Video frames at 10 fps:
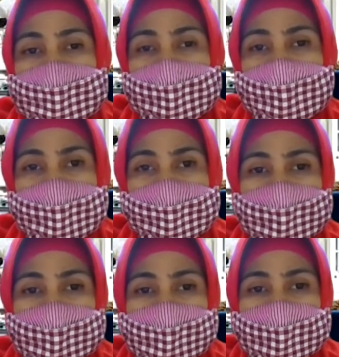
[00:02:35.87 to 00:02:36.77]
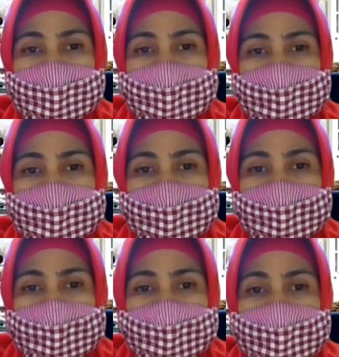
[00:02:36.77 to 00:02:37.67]
use the
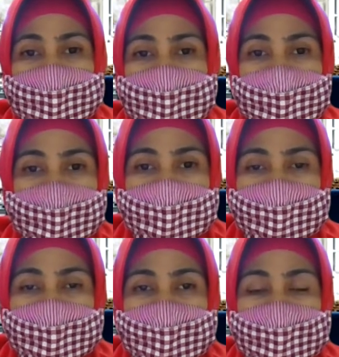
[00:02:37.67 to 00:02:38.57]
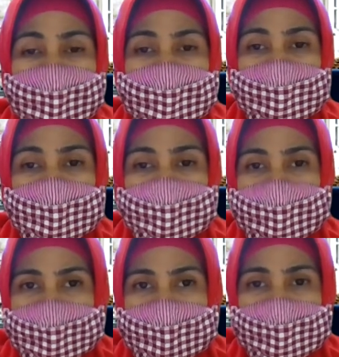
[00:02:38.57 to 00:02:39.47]
clearest and simplest language you
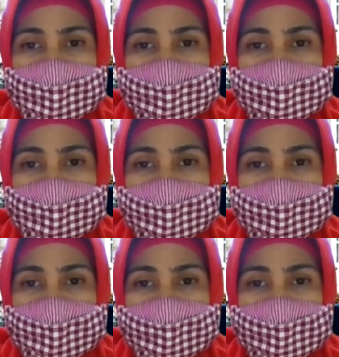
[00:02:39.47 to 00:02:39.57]
can.